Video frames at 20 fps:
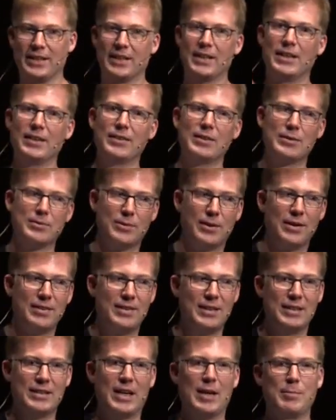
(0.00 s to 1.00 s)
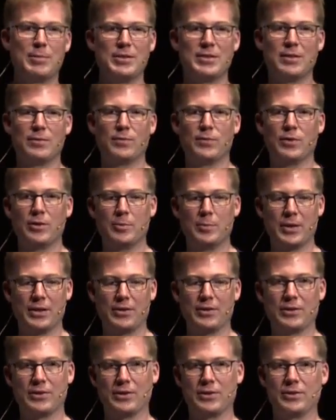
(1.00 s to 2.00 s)
card and the right thing happens in
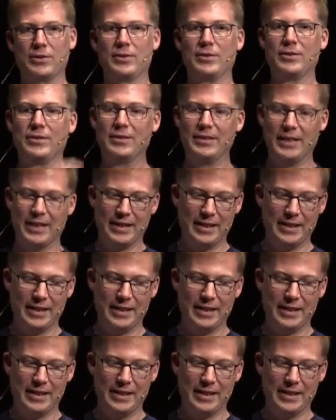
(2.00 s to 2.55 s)
firmware and kernel, and